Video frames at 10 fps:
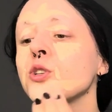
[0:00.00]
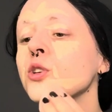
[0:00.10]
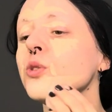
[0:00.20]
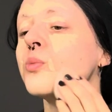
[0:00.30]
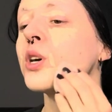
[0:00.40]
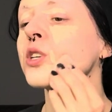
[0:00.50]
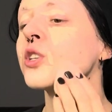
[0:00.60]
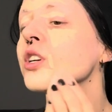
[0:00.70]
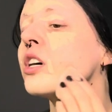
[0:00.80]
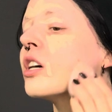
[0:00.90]
too much,
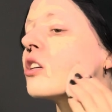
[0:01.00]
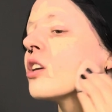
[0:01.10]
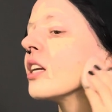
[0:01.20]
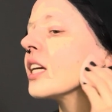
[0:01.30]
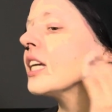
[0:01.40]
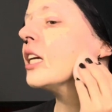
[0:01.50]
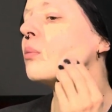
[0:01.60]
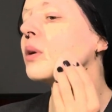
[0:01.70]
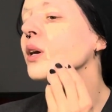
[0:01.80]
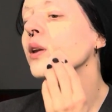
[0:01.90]
trying to
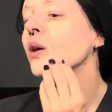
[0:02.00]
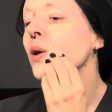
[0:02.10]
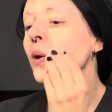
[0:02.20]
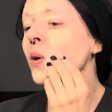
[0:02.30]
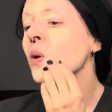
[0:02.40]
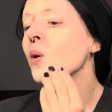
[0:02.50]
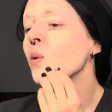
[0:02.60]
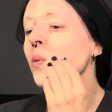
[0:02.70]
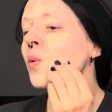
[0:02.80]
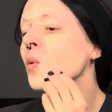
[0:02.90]
keep it
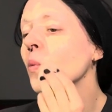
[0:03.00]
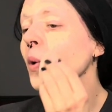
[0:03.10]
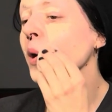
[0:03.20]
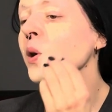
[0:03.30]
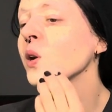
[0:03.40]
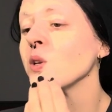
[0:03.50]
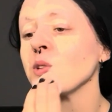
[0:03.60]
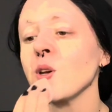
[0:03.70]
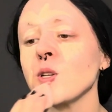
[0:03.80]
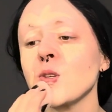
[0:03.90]
where it is,
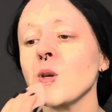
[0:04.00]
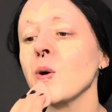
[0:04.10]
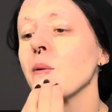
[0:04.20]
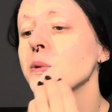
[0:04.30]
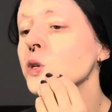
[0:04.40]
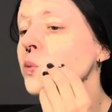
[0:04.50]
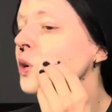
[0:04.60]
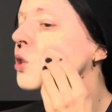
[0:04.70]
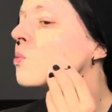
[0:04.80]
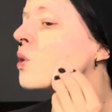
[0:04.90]
not soak up too
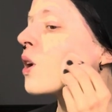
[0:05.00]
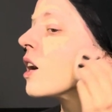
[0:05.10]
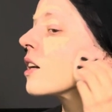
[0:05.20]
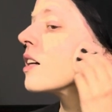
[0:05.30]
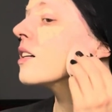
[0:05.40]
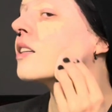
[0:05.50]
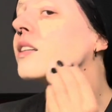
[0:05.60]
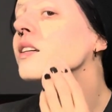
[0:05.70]
much product.